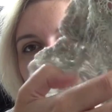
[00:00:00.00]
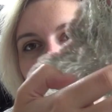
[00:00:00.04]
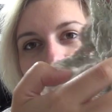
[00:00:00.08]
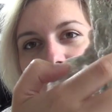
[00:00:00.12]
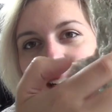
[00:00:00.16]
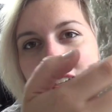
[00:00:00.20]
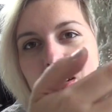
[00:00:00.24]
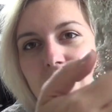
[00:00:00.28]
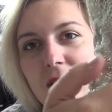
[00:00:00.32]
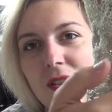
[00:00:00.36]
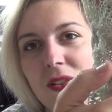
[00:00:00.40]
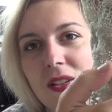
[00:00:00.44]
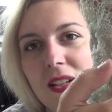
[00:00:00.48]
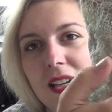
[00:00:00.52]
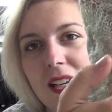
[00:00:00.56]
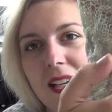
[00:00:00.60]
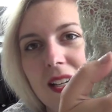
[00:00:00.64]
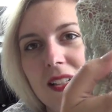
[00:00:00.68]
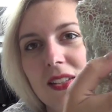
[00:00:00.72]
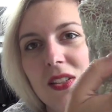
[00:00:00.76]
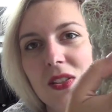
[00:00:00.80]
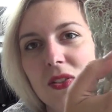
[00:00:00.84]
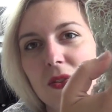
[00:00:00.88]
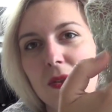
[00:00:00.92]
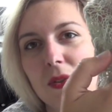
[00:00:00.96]
I don't like
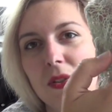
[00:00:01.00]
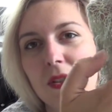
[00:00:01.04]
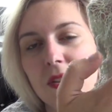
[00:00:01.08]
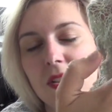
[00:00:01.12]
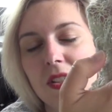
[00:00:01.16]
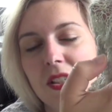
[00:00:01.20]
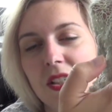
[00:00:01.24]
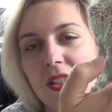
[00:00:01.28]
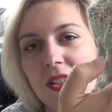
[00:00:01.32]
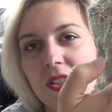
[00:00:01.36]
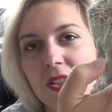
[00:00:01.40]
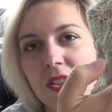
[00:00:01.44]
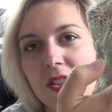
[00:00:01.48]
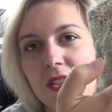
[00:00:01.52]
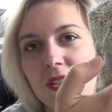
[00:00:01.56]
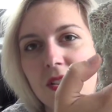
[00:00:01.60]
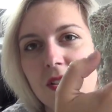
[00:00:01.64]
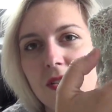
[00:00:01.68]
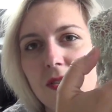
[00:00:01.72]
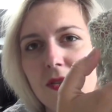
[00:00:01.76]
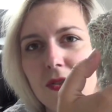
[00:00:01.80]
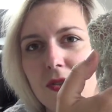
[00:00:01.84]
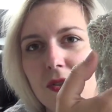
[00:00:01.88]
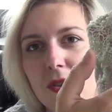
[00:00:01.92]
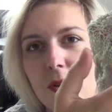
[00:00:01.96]
the
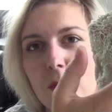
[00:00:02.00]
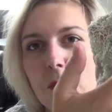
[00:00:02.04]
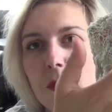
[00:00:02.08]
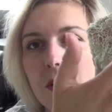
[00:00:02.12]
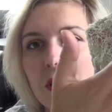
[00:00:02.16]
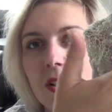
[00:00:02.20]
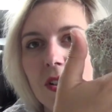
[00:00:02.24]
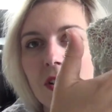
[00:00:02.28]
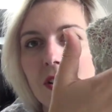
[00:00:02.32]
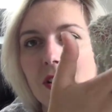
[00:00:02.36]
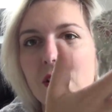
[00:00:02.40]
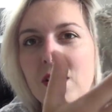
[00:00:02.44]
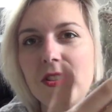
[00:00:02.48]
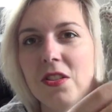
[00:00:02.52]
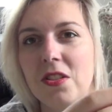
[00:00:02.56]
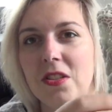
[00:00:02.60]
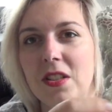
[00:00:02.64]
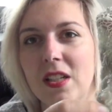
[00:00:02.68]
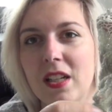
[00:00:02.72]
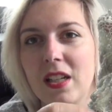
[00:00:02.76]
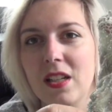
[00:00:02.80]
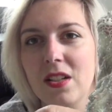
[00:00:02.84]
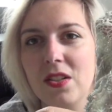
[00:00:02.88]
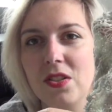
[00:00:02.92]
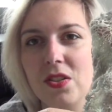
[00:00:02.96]
transition from the garter
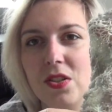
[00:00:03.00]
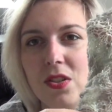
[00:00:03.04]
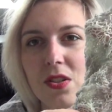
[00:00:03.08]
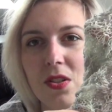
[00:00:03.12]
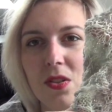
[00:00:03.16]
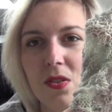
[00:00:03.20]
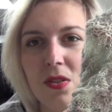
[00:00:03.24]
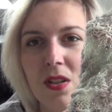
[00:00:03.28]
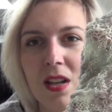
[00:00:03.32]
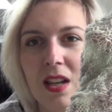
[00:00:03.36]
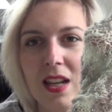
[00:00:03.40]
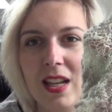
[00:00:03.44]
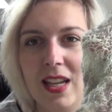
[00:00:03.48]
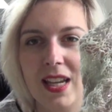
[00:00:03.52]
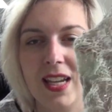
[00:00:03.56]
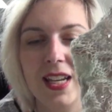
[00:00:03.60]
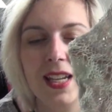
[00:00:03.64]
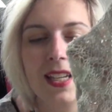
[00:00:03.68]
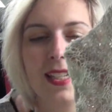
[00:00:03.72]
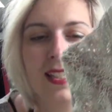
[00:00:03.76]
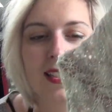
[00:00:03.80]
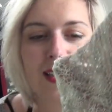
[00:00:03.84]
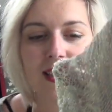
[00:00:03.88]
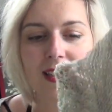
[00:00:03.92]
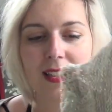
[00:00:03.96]
stitch to the
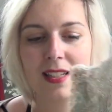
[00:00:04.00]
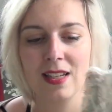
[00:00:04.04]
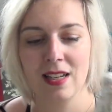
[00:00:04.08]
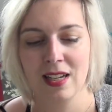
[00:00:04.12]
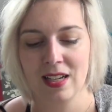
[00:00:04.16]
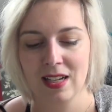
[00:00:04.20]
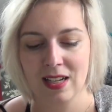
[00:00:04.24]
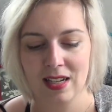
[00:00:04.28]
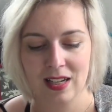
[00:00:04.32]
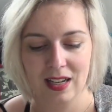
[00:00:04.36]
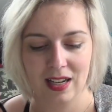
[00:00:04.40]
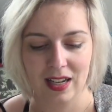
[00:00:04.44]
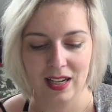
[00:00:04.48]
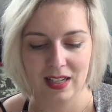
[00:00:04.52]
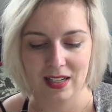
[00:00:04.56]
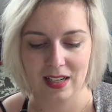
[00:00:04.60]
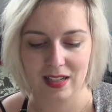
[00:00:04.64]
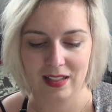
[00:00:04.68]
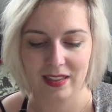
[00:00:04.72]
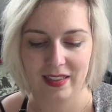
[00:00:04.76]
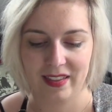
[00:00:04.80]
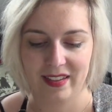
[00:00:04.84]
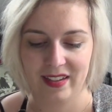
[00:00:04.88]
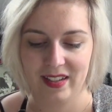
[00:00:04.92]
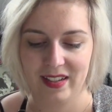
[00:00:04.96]
lace, and I
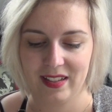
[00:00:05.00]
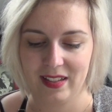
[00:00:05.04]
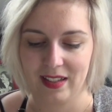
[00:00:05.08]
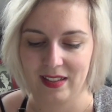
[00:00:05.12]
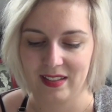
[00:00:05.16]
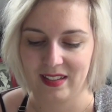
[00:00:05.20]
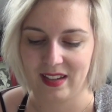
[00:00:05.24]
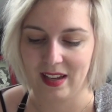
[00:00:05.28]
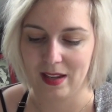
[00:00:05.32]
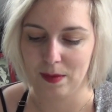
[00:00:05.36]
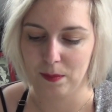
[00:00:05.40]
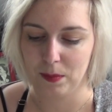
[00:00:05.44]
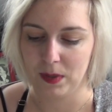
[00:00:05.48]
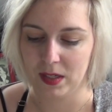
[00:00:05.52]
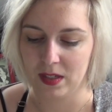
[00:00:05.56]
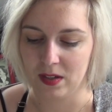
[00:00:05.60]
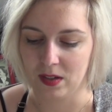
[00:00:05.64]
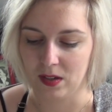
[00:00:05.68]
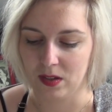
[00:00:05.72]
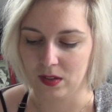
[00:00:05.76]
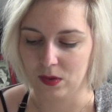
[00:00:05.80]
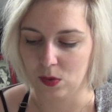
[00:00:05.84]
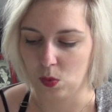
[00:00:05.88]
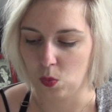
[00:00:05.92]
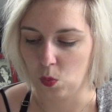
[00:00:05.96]
think that can be
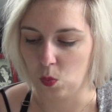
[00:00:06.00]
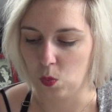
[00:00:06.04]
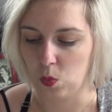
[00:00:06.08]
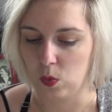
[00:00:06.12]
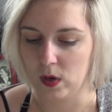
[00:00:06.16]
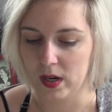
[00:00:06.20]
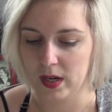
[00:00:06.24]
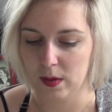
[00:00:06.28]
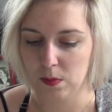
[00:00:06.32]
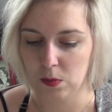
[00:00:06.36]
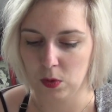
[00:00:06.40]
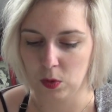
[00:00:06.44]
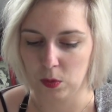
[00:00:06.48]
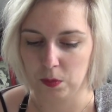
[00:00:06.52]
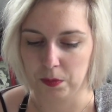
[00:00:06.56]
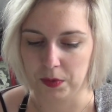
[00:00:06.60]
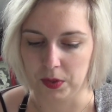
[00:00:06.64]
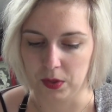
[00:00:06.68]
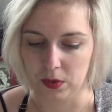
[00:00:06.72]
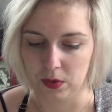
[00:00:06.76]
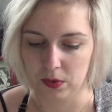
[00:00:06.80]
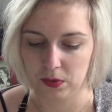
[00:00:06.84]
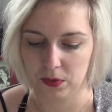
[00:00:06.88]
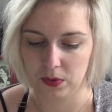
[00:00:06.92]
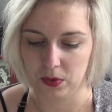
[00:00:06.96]
done way more
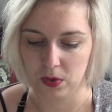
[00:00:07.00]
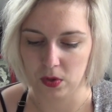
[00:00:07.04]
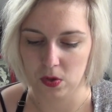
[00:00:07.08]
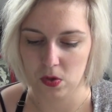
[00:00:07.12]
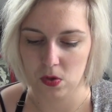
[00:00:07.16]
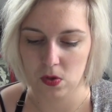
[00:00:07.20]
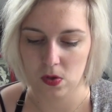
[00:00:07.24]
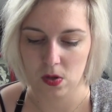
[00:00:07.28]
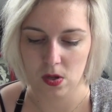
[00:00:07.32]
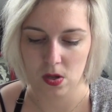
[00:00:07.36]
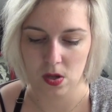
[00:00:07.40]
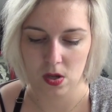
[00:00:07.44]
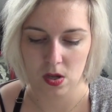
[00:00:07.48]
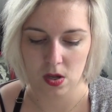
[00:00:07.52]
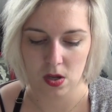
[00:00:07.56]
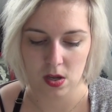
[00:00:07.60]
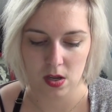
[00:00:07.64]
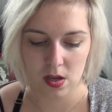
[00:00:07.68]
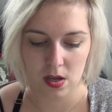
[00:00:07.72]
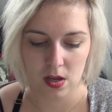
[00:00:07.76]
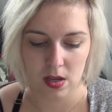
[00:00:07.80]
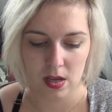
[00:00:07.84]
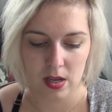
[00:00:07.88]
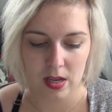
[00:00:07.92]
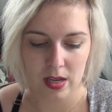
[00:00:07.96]
beautiful,
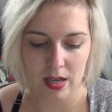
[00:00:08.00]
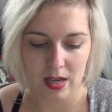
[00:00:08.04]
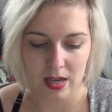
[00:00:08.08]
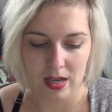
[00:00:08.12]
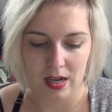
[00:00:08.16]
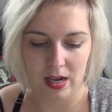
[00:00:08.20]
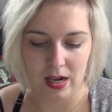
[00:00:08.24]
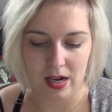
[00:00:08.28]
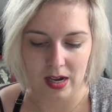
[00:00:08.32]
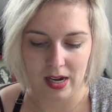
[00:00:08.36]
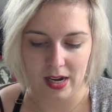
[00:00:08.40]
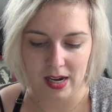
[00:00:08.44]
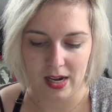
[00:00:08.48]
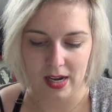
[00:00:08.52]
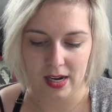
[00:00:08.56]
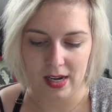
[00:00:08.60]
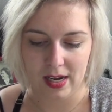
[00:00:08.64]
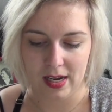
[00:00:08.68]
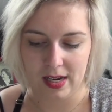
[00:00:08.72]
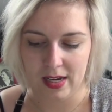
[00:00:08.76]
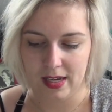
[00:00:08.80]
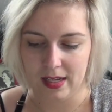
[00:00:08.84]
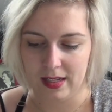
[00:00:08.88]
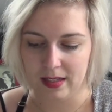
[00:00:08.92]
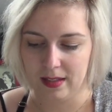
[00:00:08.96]

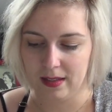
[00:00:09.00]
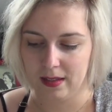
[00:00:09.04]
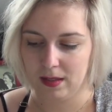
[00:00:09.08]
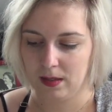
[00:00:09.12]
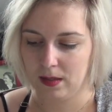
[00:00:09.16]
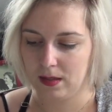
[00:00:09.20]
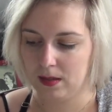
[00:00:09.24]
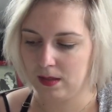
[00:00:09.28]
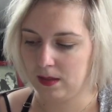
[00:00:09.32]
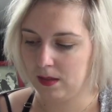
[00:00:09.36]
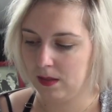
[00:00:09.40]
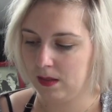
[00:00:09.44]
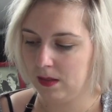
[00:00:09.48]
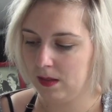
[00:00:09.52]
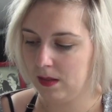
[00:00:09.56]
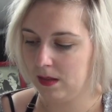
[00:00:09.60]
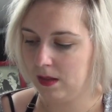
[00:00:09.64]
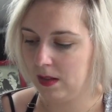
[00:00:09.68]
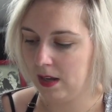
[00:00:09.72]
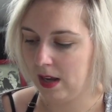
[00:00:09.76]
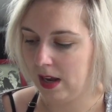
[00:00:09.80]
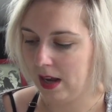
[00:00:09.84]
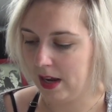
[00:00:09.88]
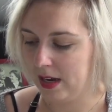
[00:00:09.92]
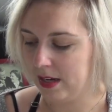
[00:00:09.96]
and
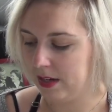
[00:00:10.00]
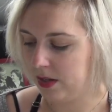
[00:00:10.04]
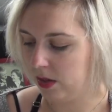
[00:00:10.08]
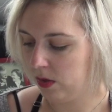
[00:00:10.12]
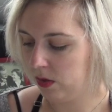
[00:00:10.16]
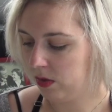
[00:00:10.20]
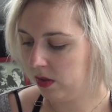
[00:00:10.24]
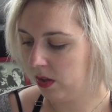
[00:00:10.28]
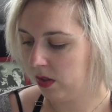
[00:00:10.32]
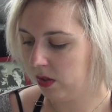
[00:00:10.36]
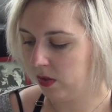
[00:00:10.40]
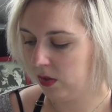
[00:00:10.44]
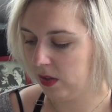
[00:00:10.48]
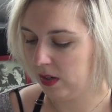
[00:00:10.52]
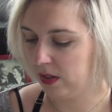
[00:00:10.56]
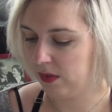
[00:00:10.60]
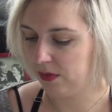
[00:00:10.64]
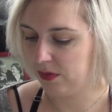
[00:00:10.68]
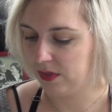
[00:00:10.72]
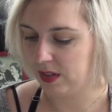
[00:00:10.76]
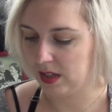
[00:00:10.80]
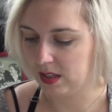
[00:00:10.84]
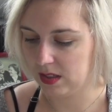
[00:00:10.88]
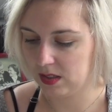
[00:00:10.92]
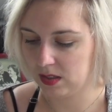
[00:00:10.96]
I don't know if
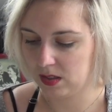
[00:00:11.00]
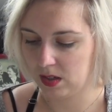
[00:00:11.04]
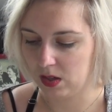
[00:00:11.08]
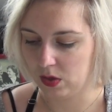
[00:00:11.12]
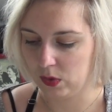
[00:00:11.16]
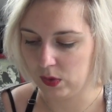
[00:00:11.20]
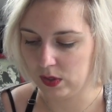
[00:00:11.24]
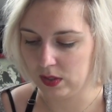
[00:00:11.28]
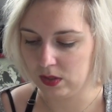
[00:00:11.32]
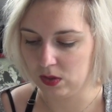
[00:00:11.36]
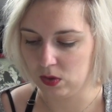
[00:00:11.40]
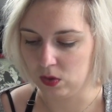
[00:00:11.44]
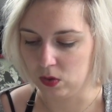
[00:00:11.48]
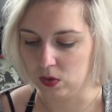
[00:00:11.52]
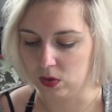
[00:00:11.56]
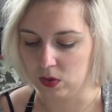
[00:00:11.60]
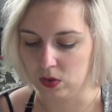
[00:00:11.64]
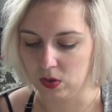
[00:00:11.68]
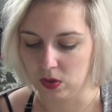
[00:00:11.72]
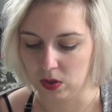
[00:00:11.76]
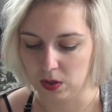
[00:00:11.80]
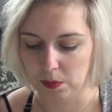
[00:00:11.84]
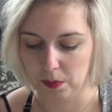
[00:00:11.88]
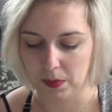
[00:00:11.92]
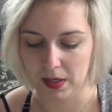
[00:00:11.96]
that's going to
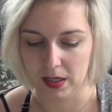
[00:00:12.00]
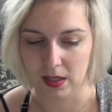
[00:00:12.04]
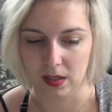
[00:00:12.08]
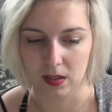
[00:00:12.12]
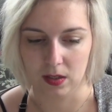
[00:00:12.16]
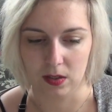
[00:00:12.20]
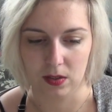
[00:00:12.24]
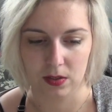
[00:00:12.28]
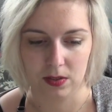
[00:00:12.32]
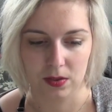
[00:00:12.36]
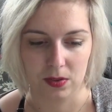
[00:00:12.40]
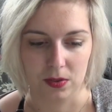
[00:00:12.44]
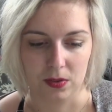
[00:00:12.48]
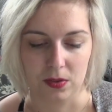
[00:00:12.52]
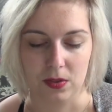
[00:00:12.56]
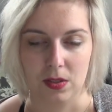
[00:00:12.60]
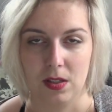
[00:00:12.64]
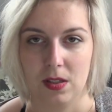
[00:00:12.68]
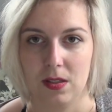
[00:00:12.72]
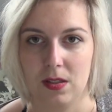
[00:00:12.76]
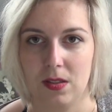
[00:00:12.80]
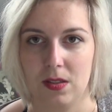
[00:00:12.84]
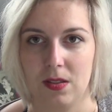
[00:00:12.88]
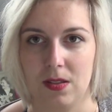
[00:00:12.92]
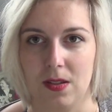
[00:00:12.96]
annoy me a lot or
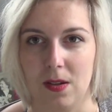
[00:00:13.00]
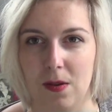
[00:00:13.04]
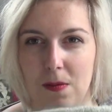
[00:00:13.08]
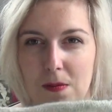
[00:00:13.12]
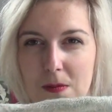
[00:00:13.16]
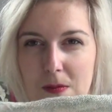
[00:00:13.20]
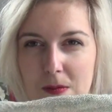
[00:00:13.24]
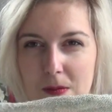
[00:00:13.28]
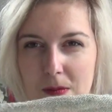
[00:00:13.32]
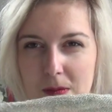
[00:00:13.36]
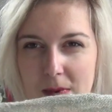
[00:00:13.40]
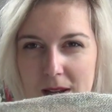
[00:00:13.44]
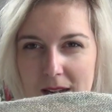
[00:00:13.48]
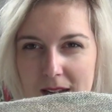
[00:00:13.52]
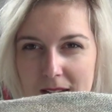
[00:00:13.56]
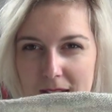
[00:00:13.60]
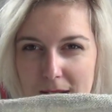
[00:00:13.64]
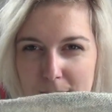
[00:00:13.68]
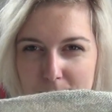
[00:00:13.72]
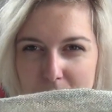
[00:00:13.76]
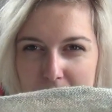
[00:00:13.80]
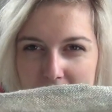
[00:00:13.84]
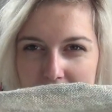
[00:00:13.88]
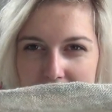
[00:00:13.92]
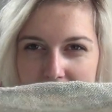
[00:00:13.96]
not. So
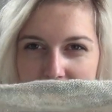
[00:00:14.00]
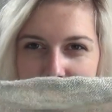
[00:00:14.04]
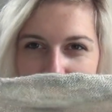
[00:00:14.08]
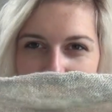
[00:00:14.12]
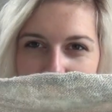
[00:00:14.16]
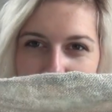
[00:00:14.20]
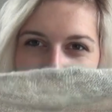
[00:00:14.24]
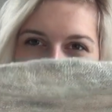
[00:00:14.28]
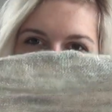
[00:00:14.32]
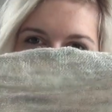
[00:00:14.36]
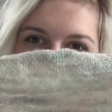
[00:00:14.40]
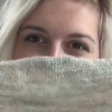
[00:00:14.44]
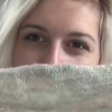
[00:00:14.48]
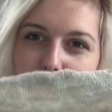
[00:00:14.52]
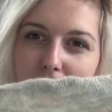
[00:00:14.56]
maybe this gets